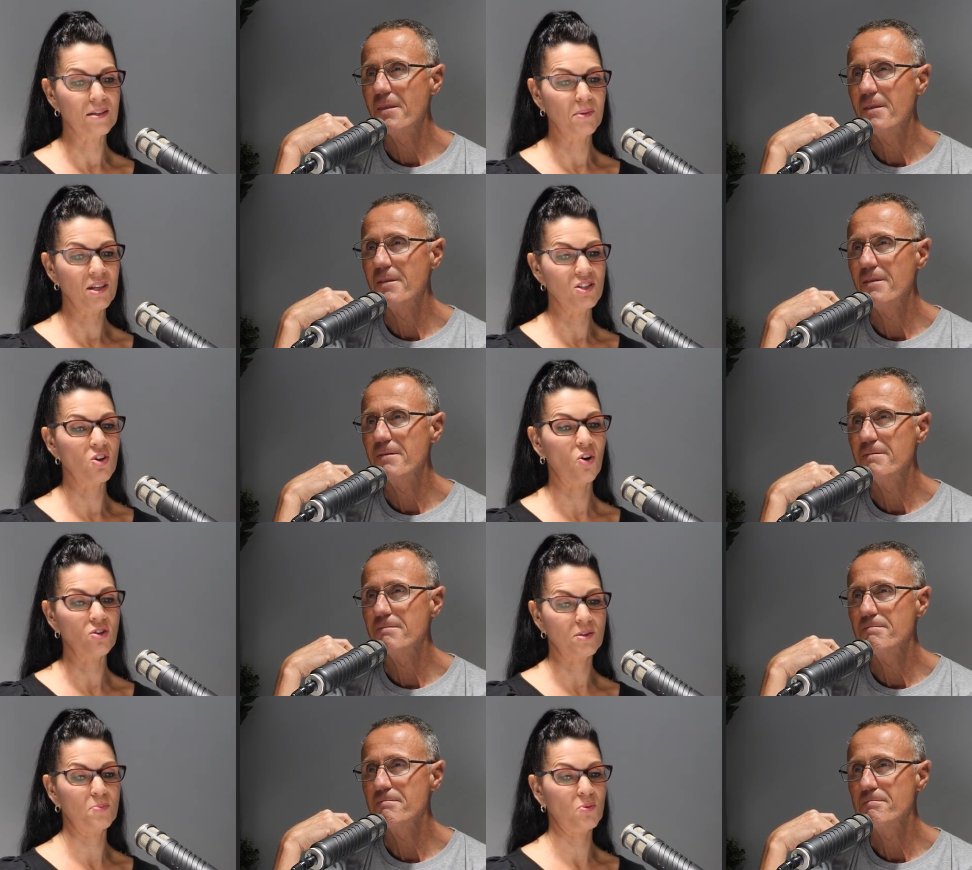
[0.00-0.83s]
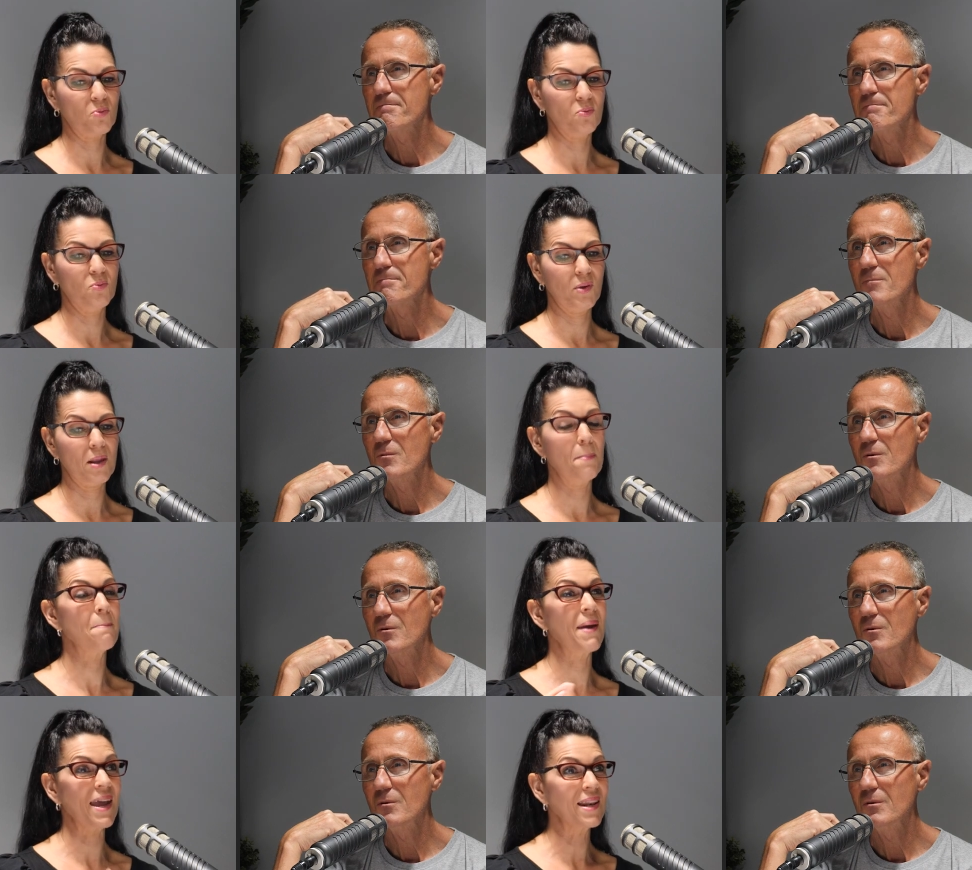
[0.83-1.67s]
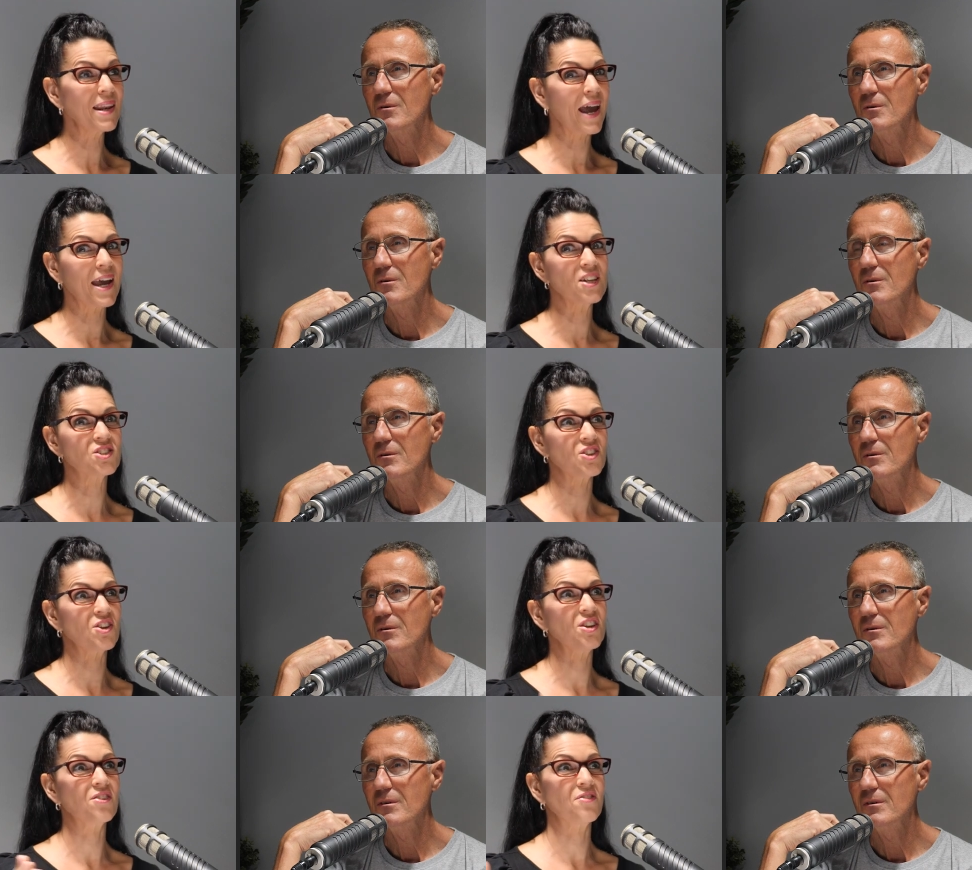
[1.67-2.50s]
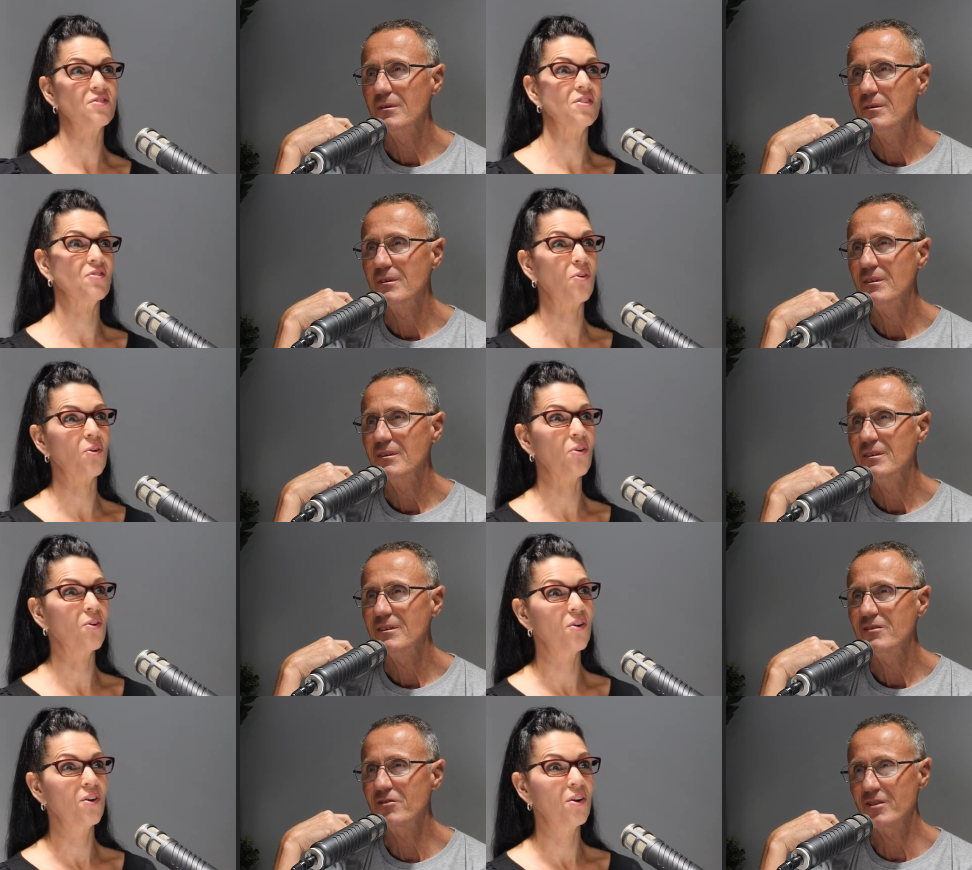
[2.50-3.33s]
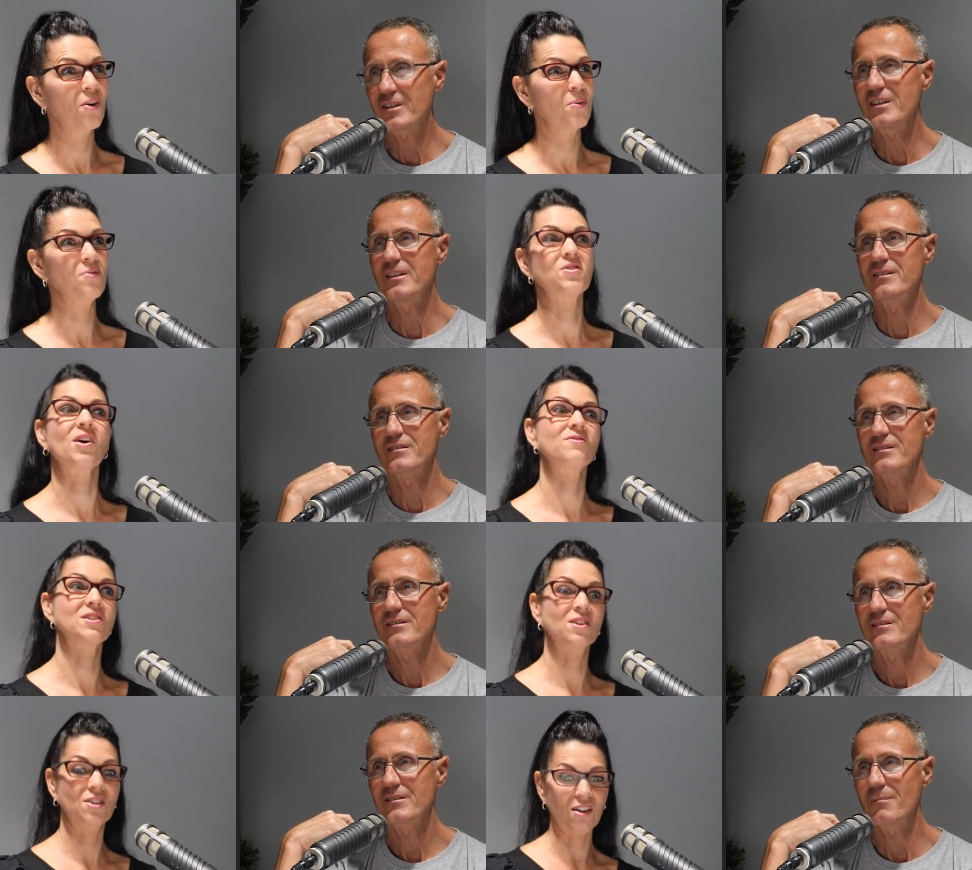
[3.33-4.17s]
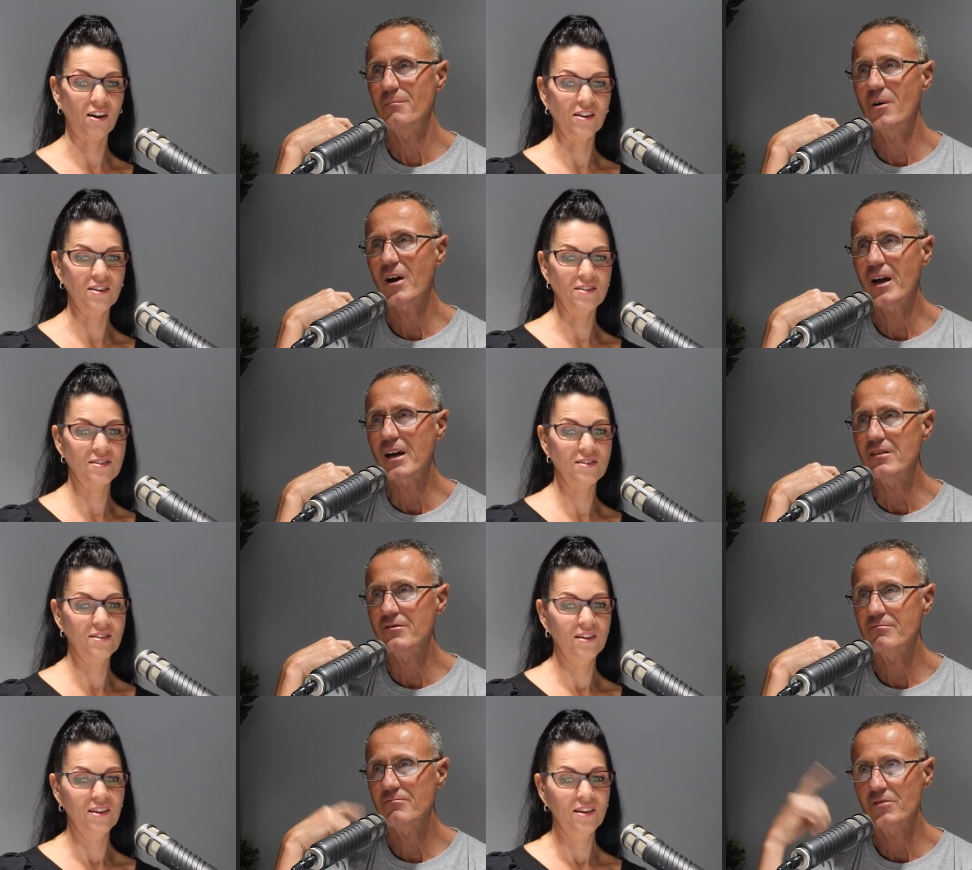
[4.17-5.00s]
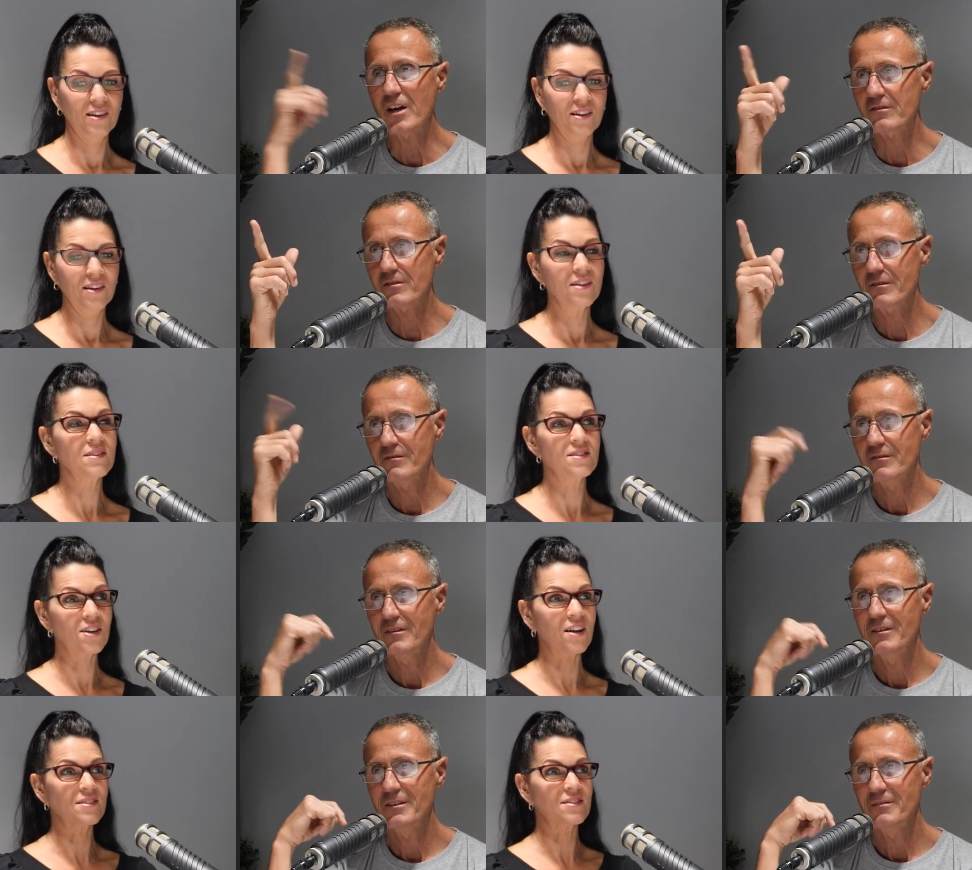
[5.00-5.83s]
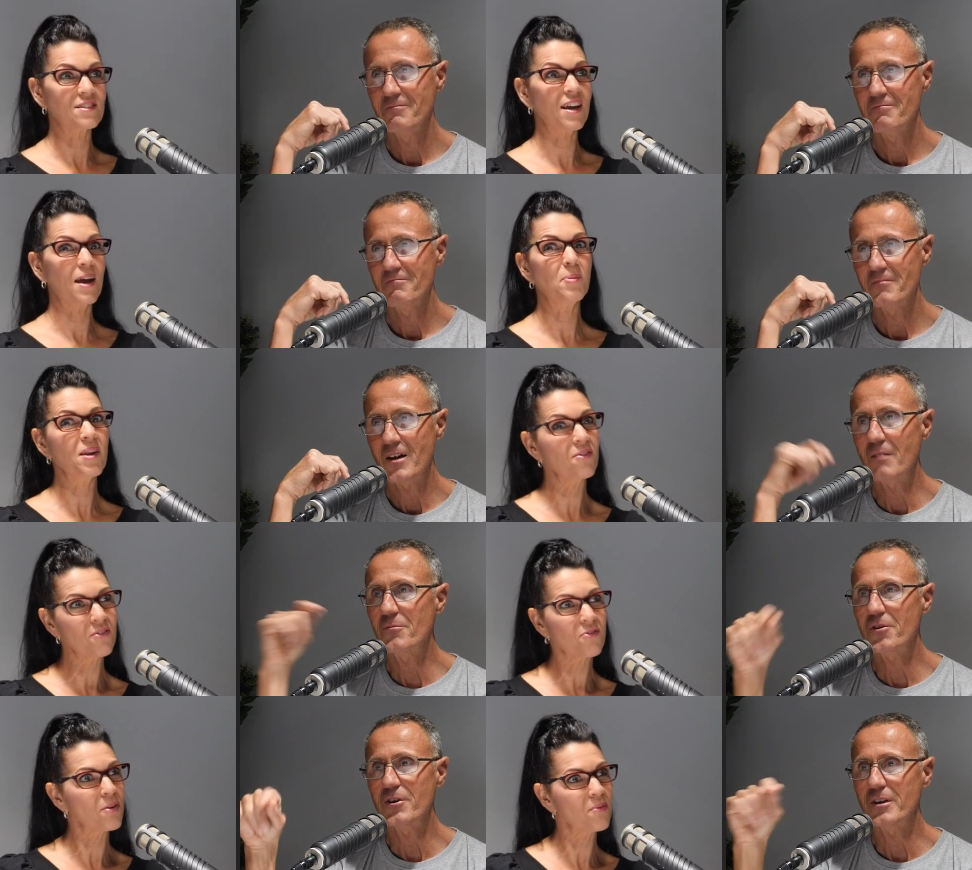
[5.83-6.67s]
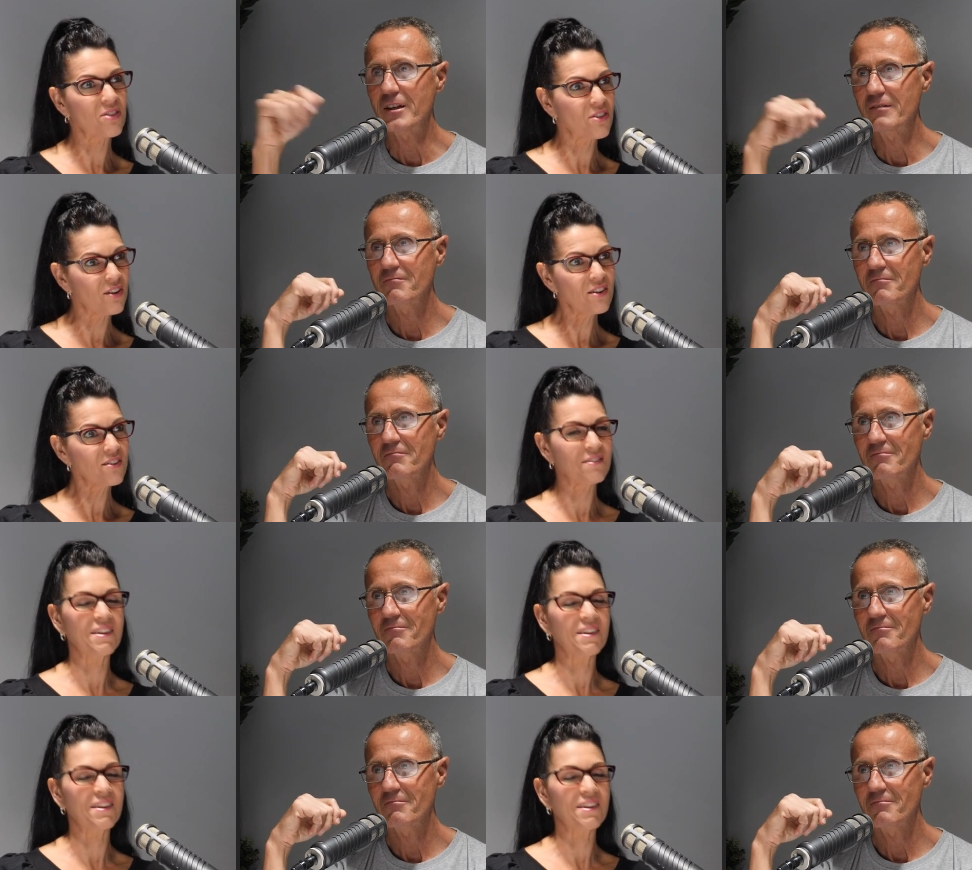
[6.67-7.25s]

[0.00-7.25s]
Speaker 1: admitted to hospital in men aged 30 to 54 Jeez, with diverticulitis. My
Speaker 2: age, just.
Speaker 1: Just, yeah. But even I'm 30. from 30,